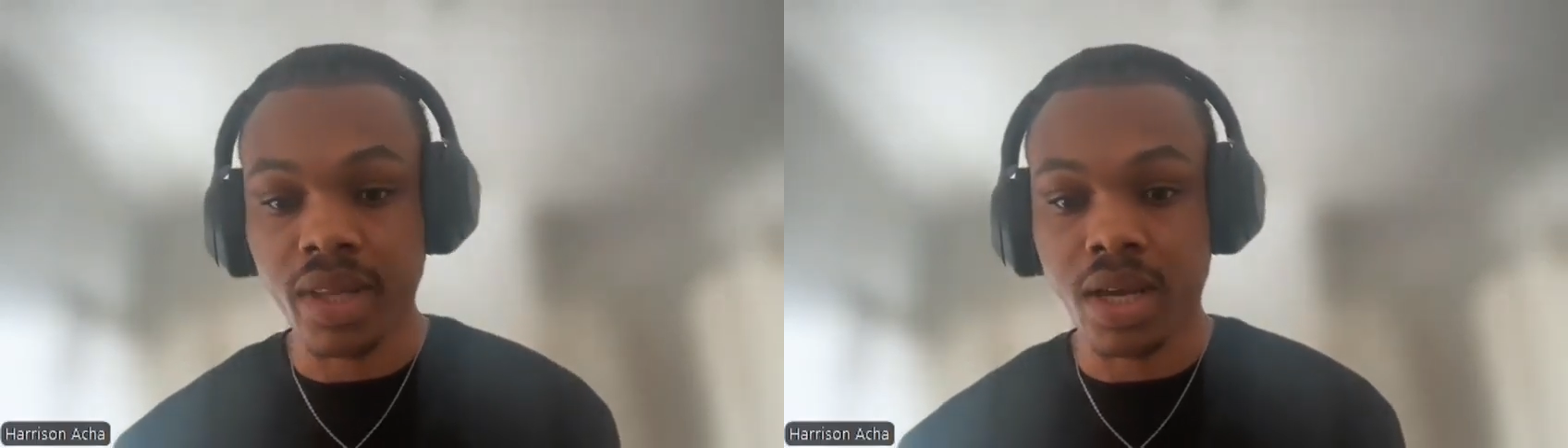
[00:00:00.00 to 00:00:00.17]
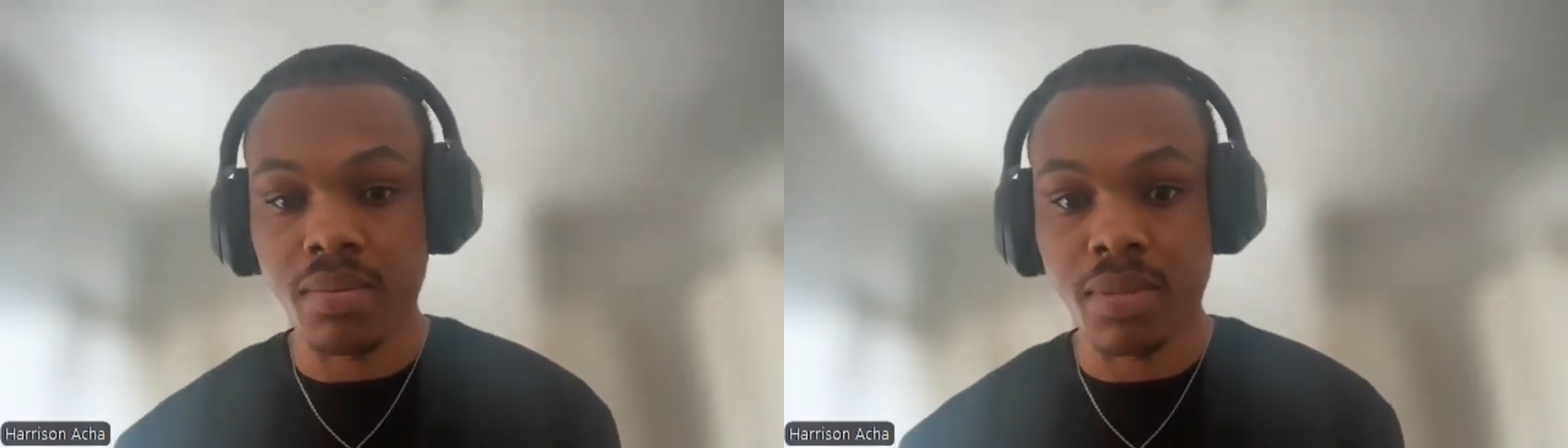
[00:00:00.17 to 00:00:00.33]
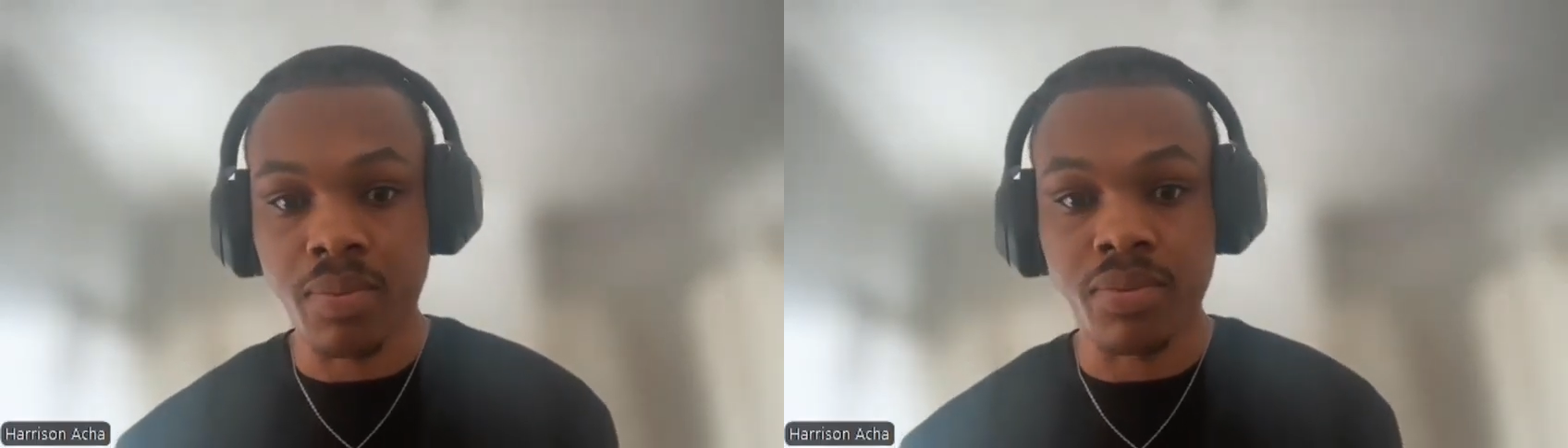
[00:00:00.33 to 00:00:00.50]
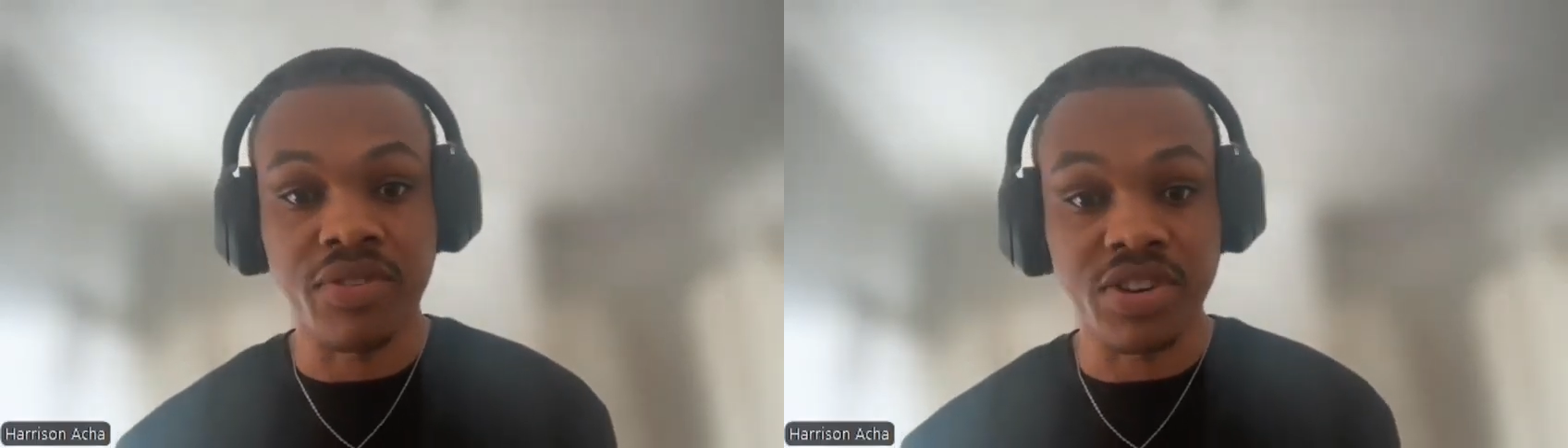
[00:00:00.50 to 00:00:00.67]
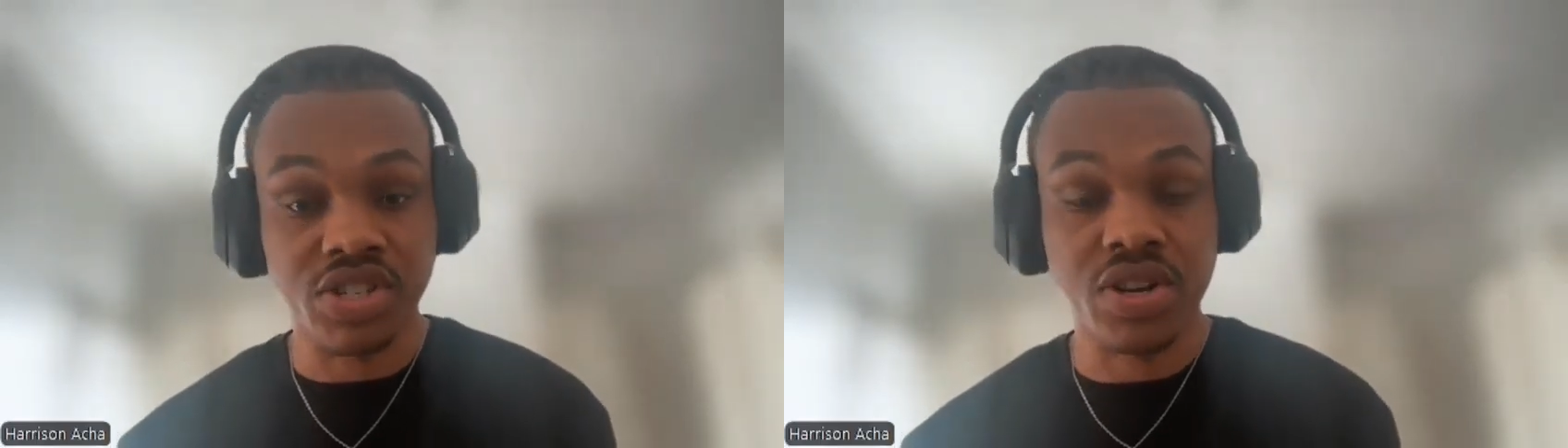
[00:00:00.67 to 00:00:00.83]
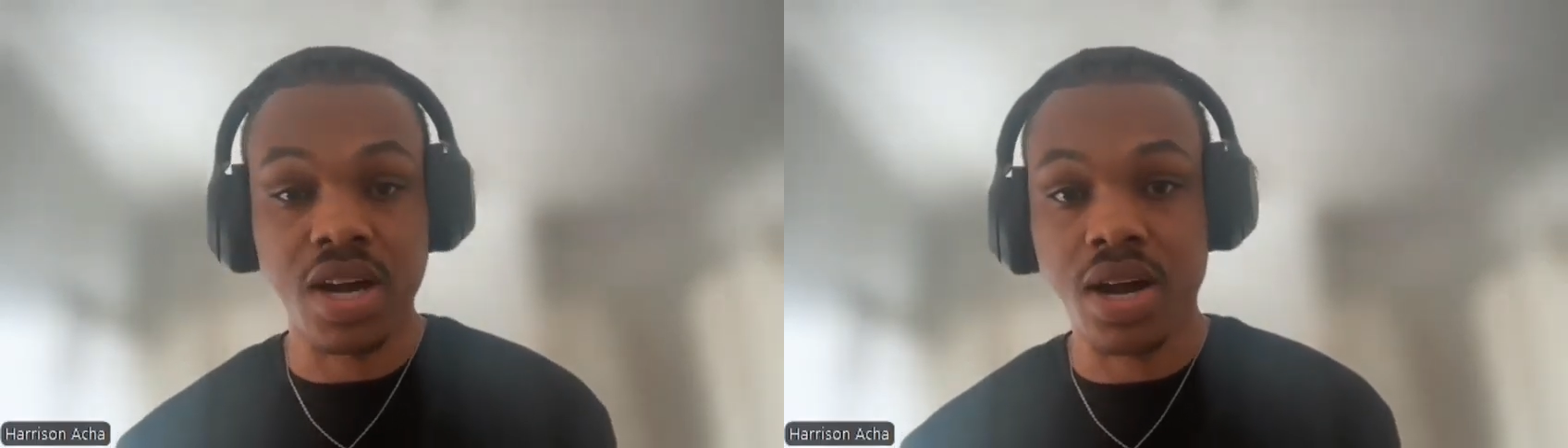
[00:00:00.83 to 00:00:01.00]
in my
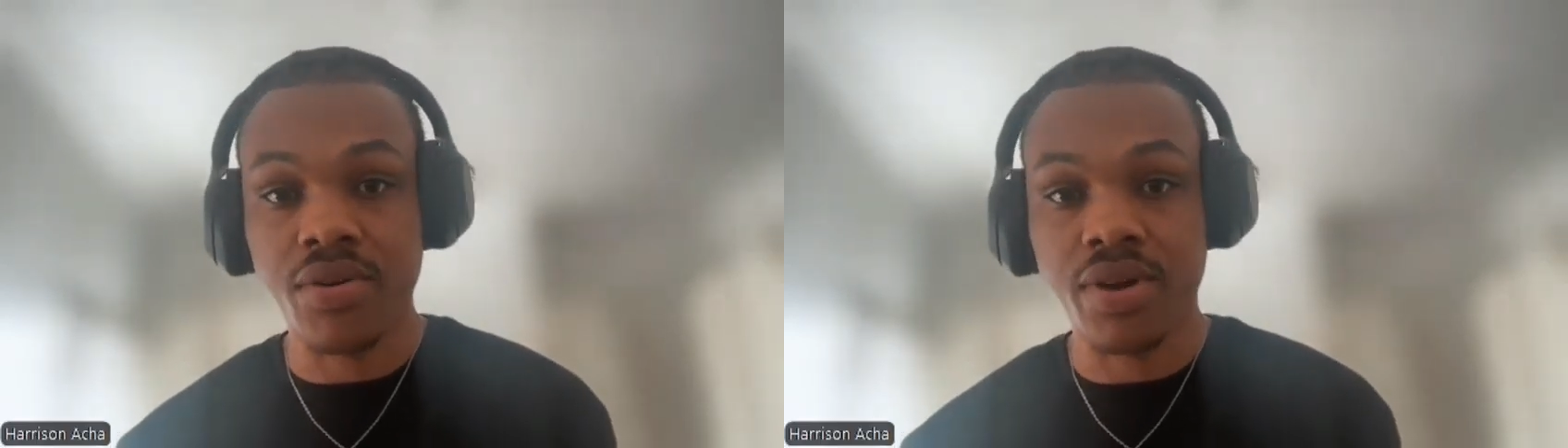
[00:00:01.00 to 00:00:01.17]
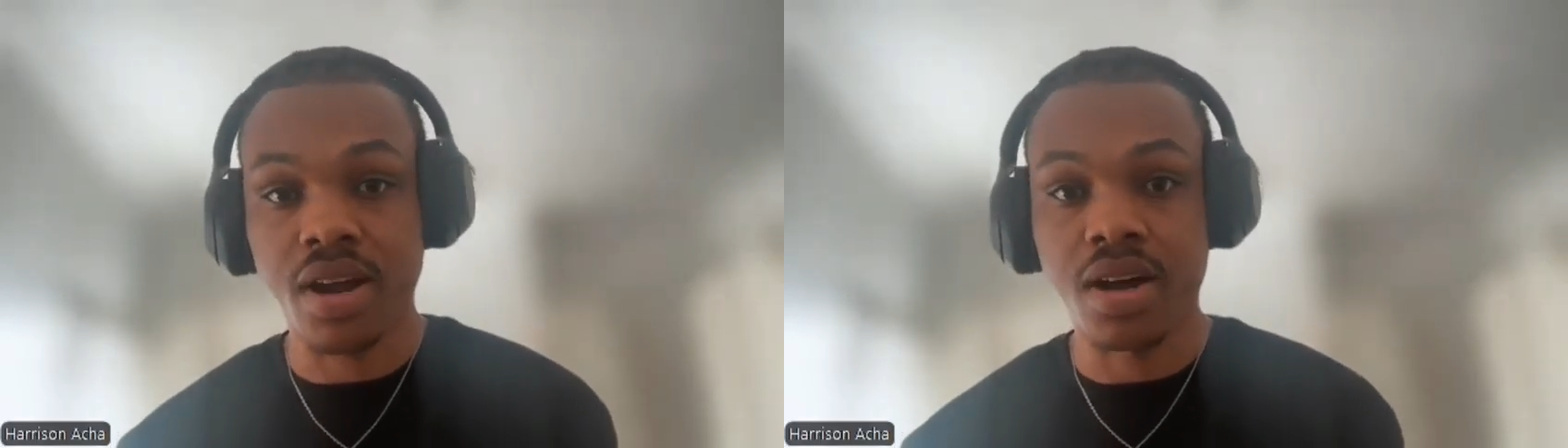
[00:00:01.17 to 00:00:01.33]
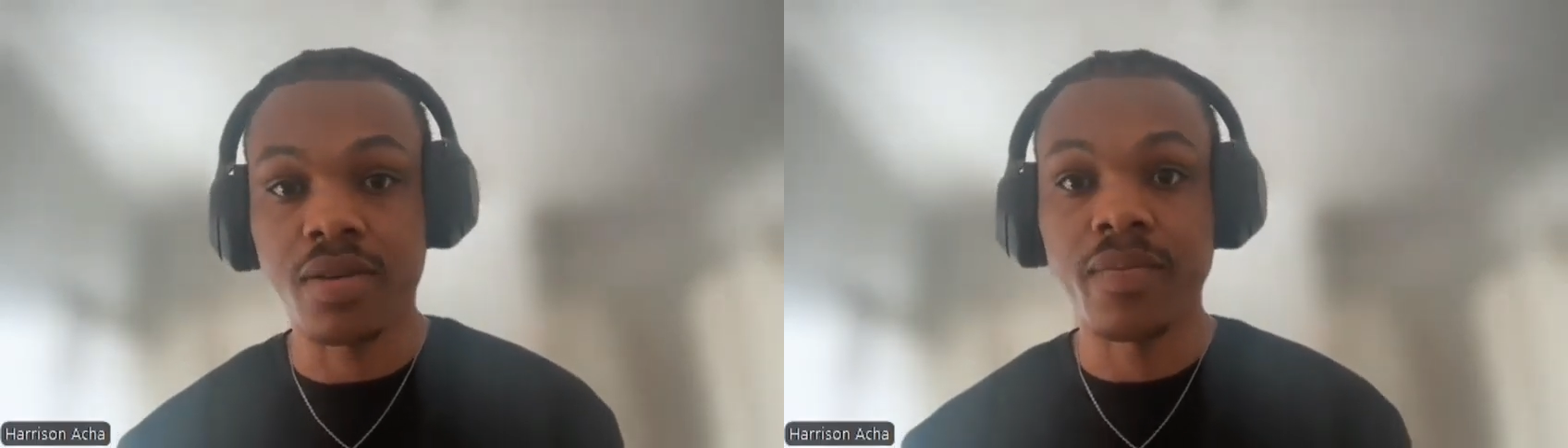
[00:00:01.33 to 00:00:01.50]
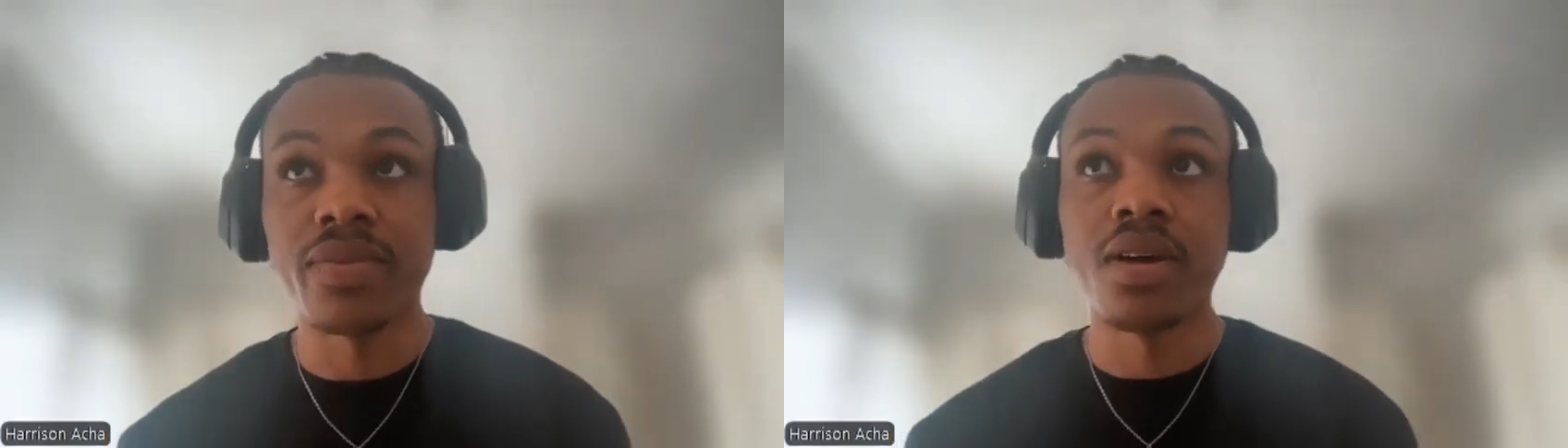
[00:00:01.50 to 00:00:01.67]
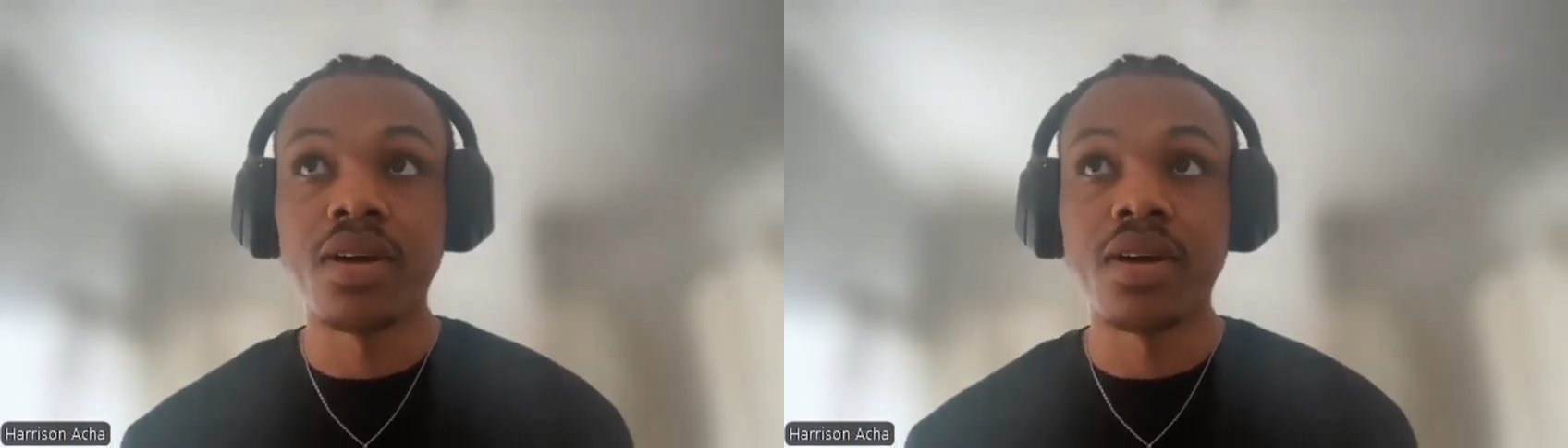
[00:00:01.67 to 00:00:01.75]
professional career